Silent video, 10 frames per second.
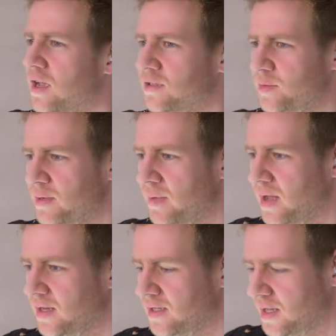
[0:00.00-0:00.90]
has been
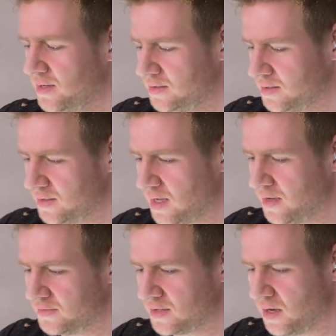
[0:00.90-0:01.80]
many days since
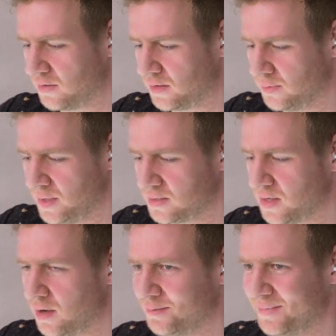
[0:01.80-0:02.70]
I have started me
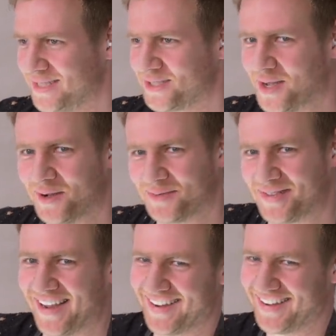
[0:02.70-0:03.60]
sculpt.